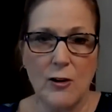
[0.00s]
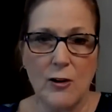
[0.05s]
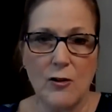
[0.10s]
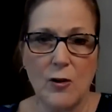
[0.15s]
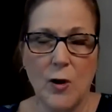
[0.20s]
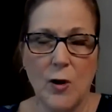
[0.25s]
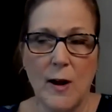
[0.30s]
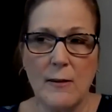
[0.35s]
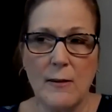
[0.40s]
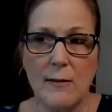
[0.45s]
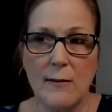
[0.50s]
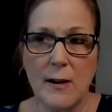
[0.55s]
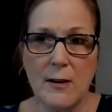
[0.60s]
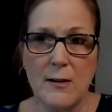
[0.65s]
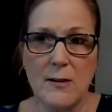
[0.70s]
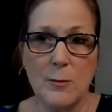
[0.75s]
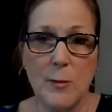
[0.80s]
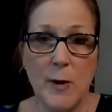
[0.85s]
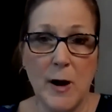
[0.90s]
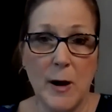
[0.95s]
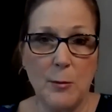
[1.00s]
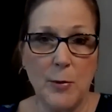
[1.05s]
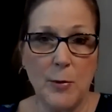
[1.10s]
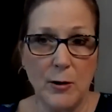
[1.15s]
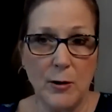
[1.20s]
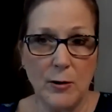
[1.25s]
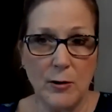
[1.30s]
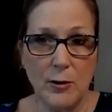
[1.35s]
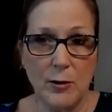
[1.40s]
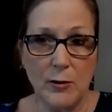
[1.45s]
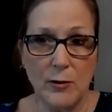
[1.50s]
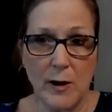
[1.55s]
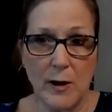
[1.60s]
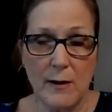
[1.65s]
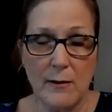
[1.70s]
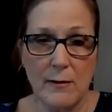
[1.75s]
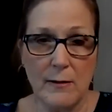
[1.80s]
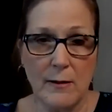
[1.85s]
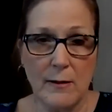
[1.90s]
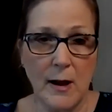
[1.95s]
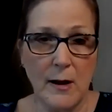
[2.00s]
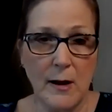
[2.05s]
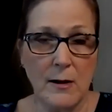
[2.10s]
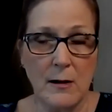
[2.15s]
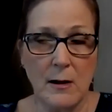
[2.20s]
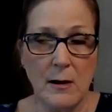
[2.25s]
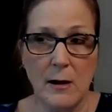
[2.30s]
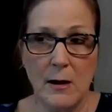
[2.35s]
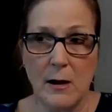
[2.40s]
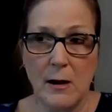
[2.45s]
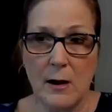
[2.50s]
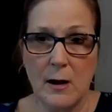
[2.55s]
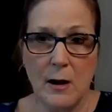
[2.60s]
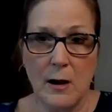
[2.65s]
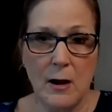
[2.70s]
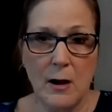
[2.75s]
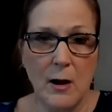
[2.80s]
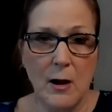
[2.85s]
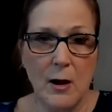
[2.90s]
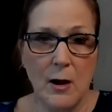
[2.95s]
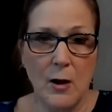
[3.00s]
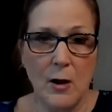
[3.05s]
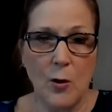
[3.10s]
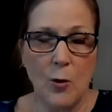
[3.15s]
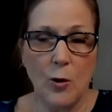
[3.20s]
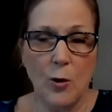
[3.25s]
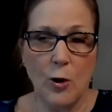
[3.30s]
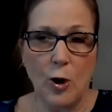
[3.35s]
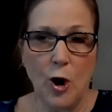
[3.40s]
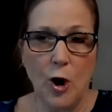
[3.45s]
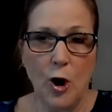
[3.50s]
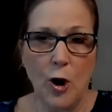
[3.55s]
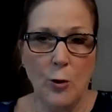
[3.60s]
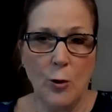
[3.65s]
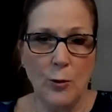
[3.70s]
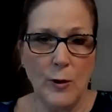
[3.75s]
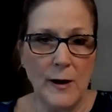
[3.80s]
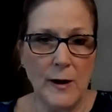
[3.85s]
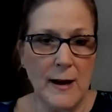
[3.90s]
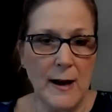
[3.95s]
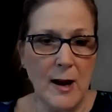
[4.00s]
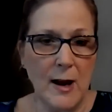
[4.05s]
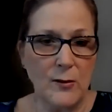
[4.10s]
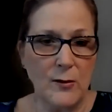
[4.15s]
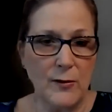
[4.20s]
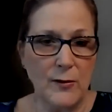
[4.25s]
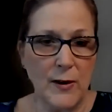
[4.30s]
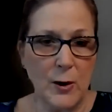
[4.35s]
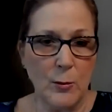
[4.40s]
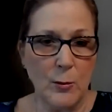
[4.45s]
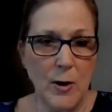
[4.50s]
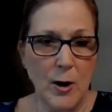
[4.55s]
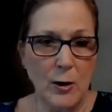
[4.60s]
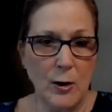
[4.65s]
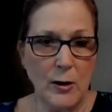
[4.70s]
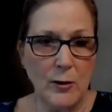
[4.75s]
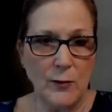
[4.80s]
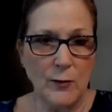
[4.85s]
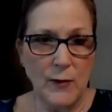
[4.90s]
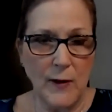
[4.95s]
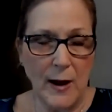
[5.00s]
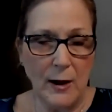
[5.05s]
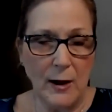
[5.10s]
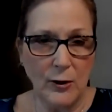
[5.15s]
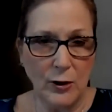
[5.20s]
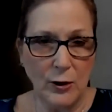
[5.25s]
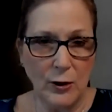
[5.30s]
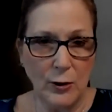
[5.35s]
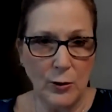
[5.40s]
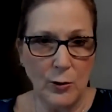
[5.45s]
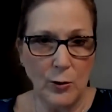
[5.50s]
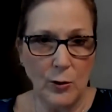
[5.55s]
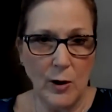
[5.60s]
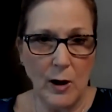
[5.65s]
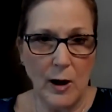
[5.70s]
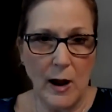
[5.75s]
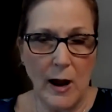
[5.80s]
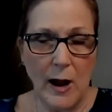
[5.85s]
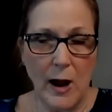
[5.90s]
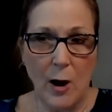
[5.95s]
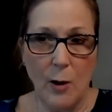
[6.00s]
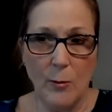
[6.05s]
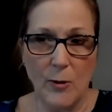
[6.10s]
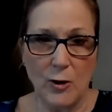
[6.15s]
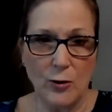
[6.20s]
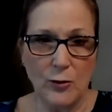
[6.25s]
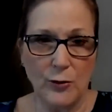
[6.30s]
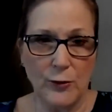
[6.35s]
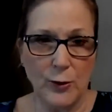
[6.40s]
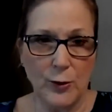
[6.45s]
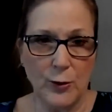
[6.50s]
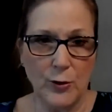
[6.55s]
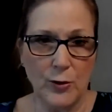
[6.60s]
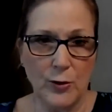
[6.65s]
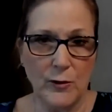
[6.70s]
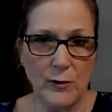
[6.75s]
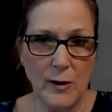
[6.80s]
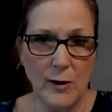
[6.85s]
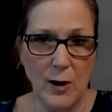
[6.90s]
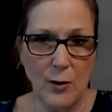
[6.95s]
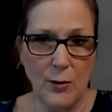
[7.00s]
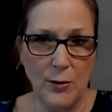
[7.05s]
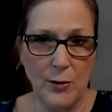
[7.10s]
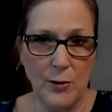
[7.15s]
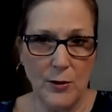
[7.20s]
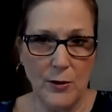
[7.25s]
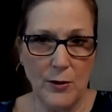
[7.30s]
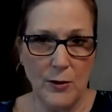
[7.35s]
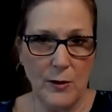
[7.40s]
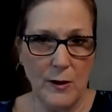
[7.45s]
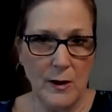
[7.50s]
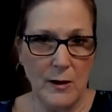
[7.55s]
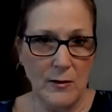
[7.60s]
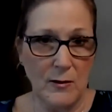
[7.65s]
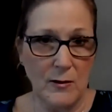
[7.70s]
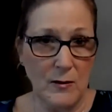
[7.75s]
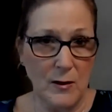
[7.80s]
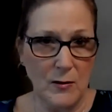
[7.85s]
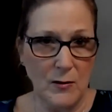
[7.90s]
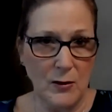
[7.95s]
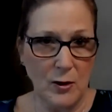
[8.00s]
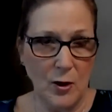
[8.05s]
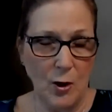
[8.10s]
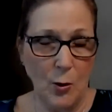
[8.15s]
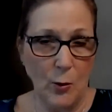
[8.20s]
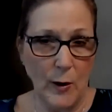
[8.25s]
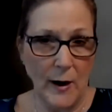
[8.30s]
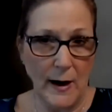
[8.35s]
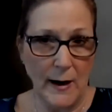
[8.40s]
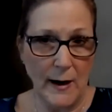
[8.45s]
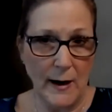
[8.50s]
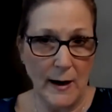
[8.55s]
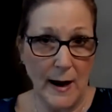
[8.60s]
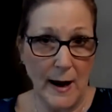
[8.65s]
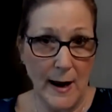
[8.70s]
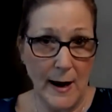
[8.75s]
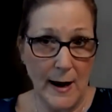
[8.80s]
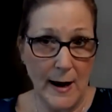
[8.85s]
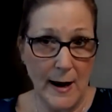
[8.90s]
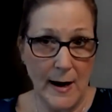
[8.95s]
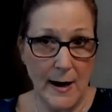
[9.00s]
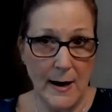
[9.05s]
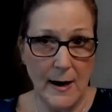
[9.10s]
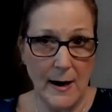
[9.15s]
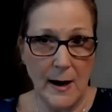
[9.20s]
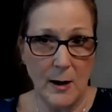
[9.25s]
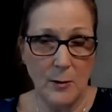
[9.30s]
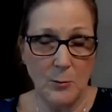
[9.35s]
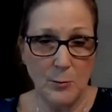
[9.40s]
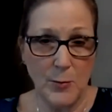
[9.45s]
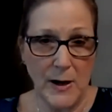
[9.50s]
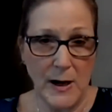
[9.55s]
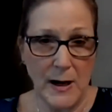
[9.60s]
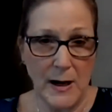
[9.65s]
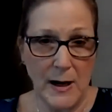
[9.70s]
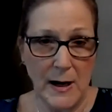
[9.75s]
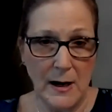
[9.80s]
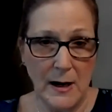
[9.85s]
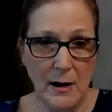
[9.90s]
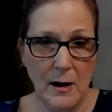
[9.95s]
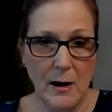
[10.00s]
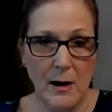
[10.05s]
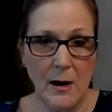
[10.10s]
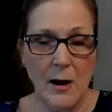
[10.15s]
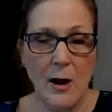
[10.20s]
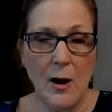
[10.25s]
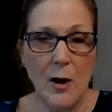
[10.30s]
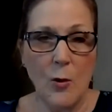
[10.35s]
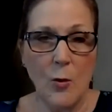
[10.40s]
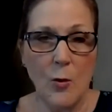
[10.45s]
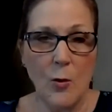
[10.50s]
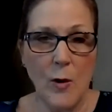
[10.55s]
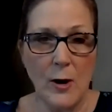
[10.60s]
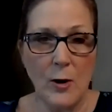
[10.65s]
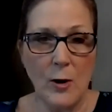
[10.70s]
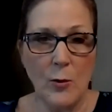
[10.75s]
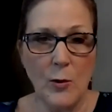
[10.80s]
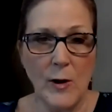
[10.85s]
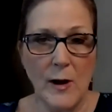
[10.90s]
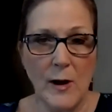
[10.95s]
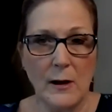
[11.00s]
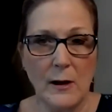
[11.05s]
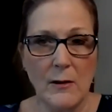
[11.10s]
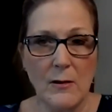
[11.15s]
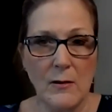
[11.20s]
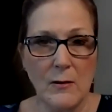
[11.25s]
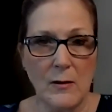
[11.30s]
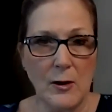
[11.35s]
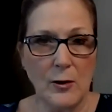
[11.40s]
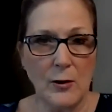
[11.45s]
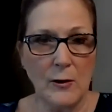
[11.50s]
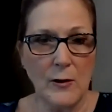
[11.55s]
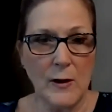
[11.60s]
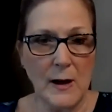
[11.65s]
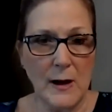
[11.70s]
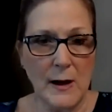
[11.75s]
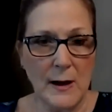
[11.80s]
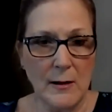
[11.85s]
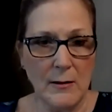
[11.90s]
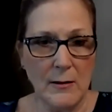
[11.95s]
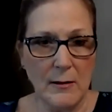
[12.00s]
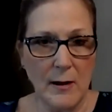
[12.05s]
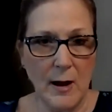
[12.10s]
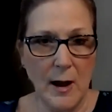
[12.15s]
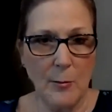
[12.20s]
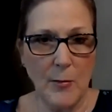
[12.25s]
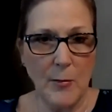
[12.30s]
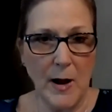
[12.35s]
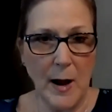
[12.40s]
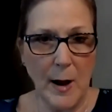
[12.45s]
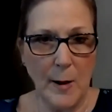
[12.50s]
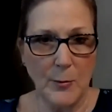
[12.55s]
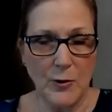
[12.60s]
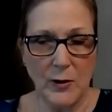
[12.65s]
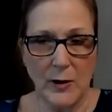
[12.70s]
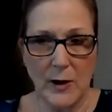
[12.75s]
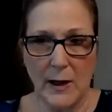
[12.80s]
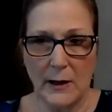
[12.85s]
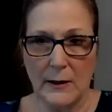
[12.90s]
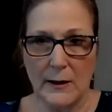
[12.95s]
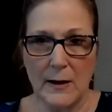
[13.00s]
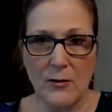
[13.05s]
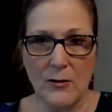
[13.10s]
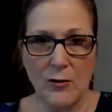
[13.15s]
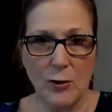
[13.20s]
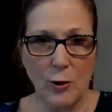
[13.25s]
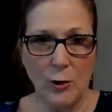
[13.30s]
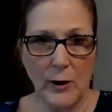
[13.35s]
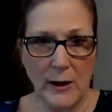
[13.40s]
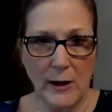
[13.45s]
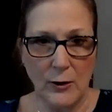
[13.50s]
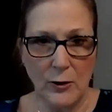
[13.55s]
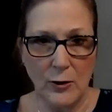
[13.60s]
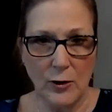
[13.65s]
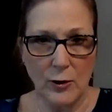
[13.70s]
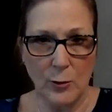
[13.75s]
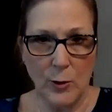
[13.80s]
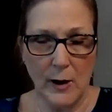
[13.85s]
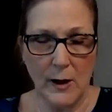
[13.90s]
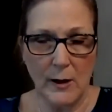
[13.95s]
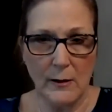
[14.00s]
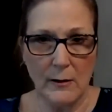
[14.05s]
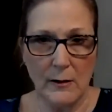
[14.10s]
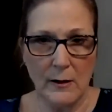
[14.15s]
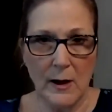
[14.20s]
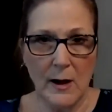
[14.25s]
So I said to my partners, I said, we're already at fair market value. How much further south is this going? A and B, why don't we consider the ESOP option, at least look into it?